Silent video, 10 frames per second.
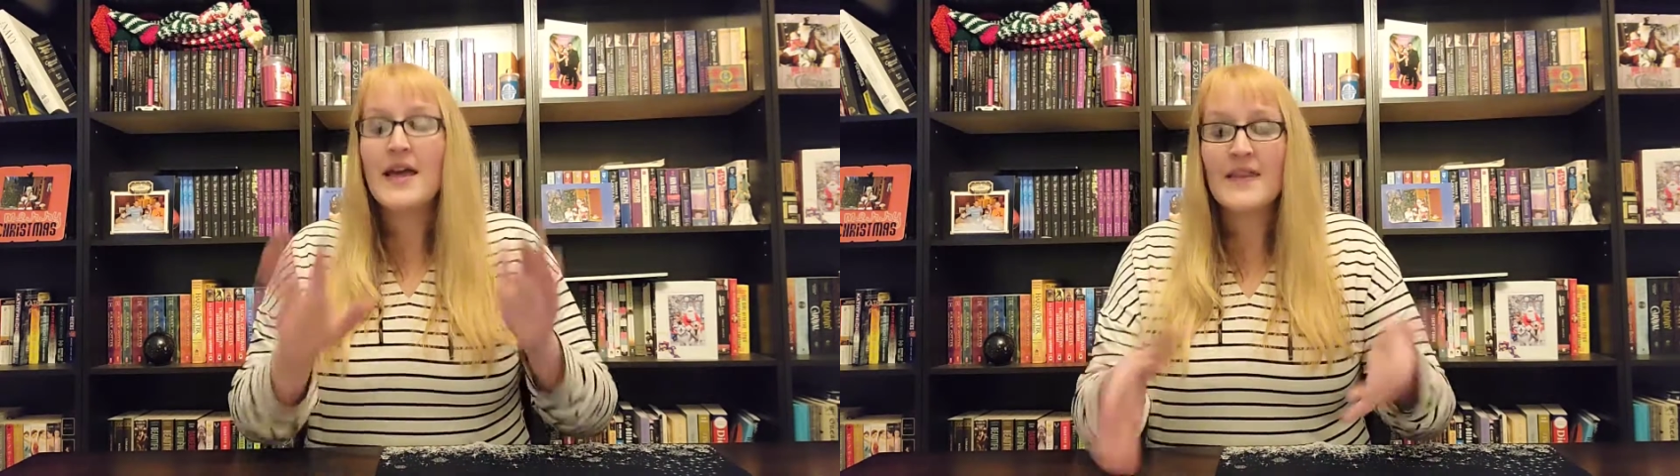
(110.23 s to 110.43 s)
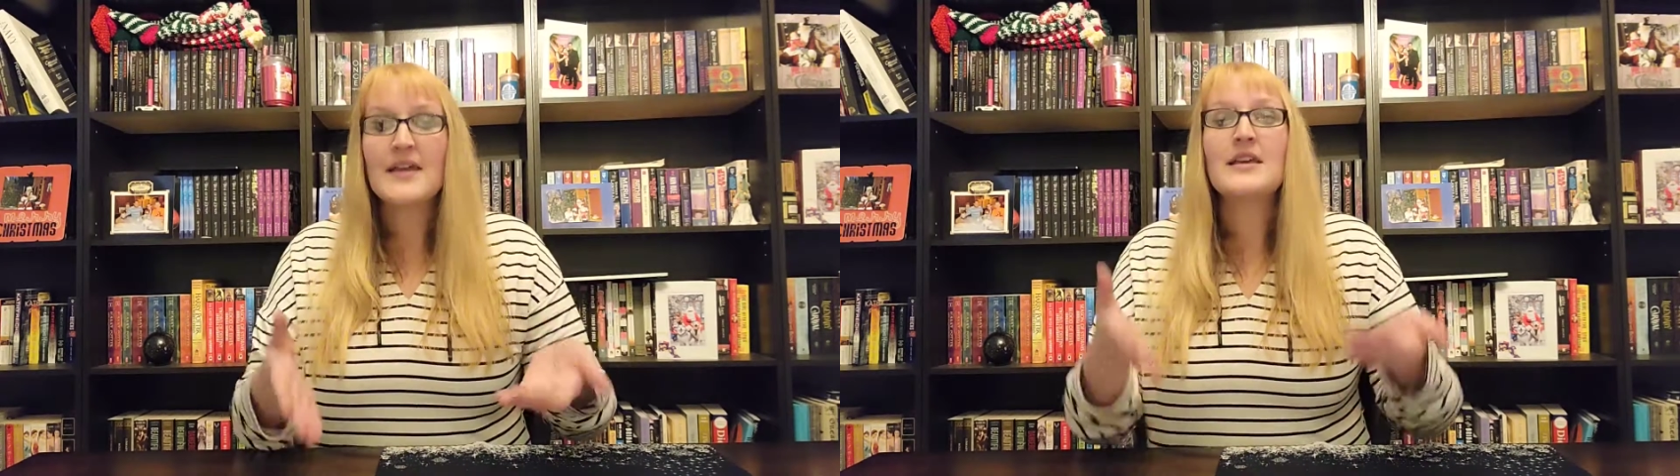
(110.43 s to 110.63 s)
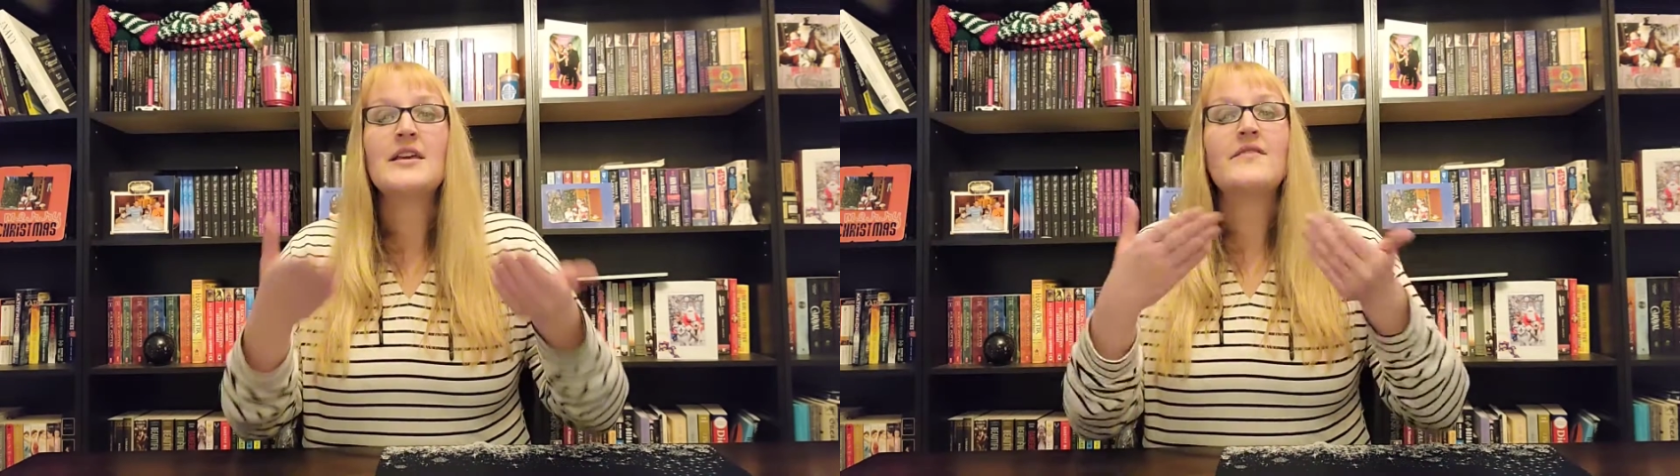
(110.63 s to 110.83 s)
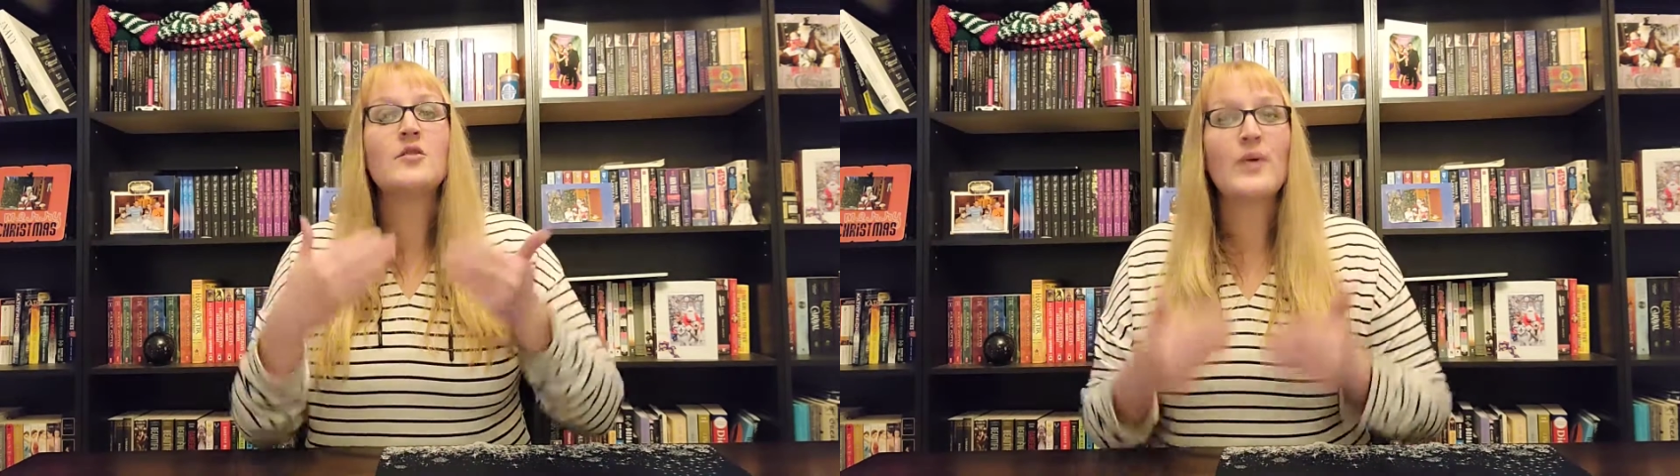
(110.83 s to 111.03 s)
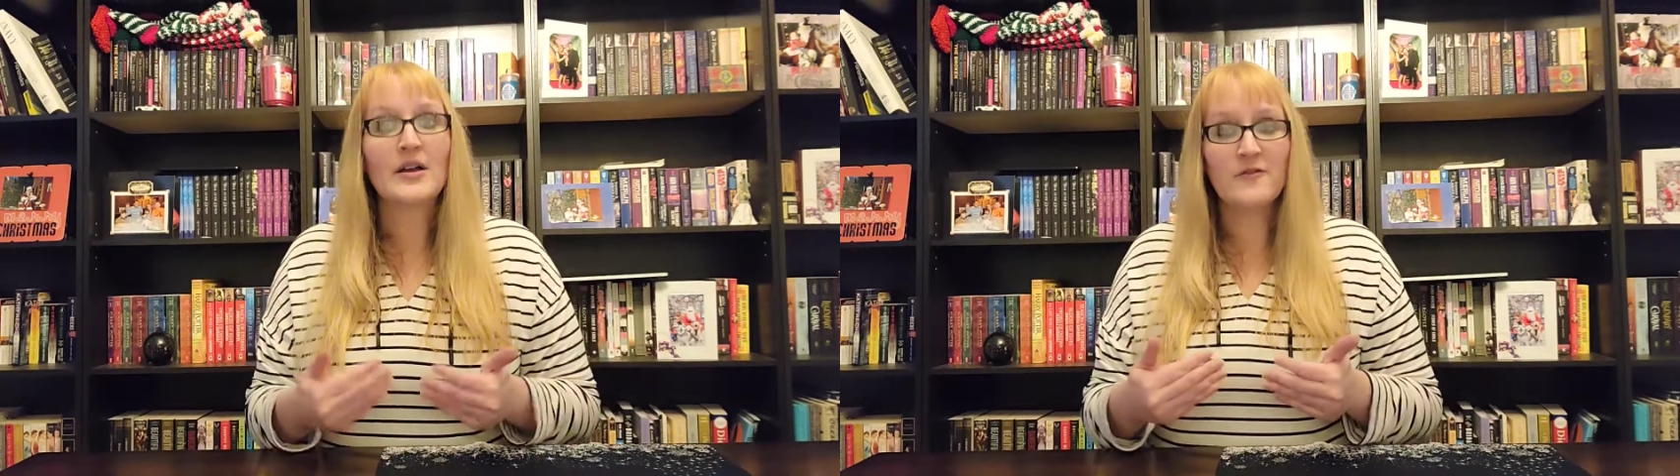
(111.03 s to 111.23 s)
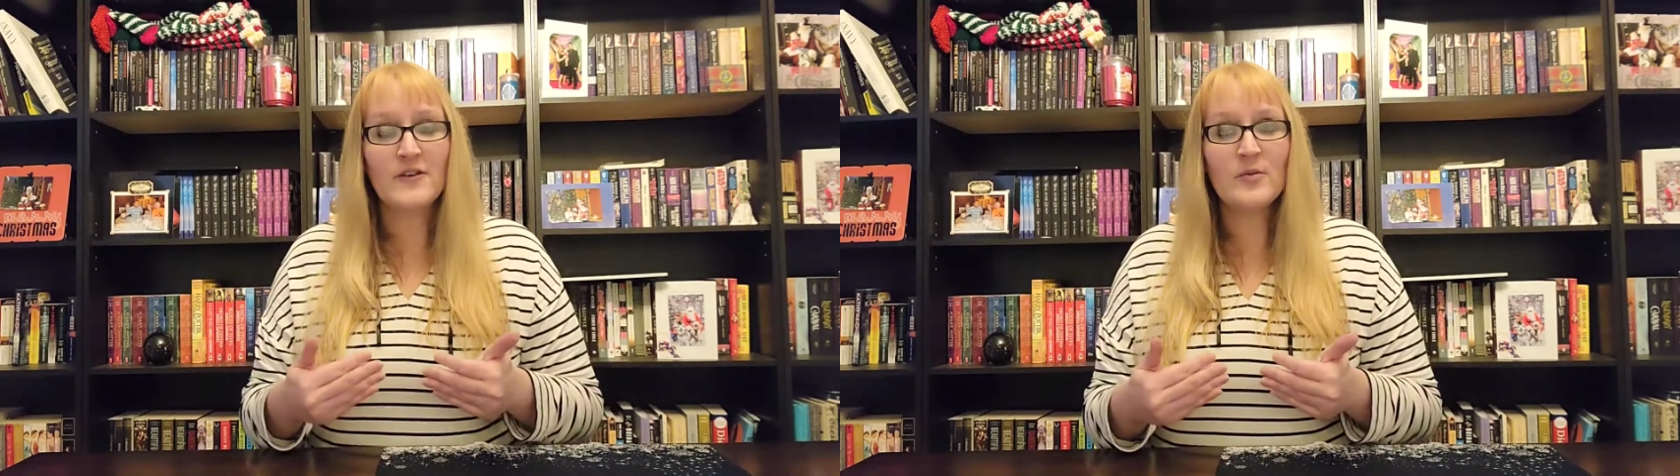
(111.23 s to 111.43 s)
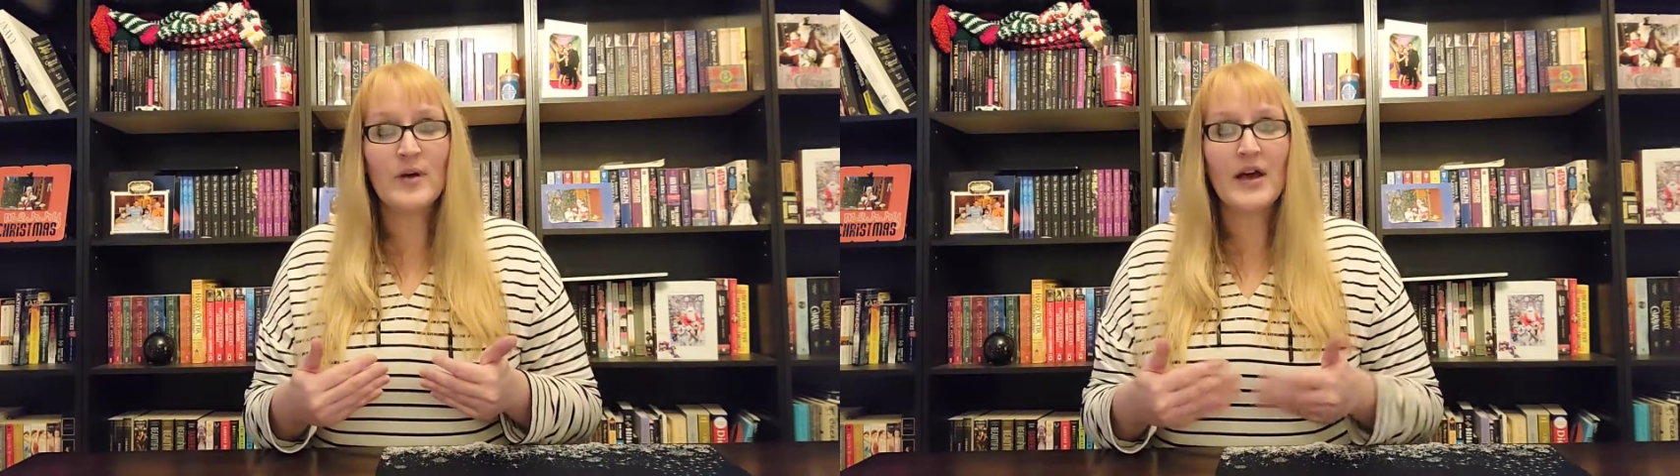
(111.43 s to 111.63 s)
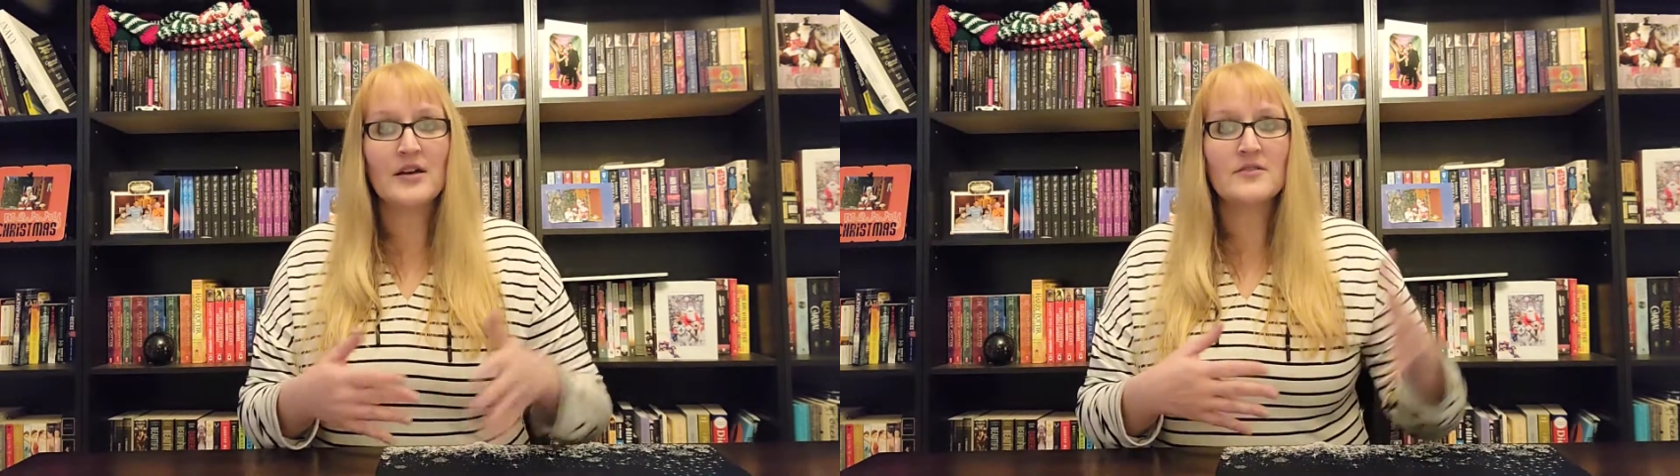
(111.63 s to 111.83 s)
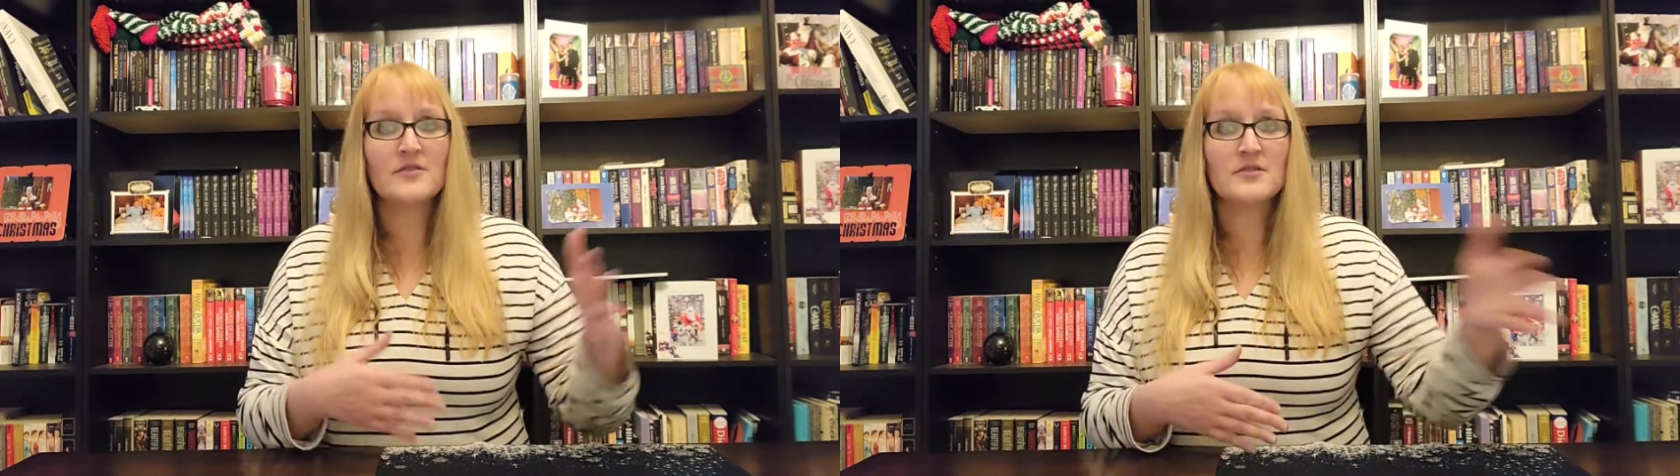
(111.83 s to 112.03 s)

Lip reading: and they can give you back feedback,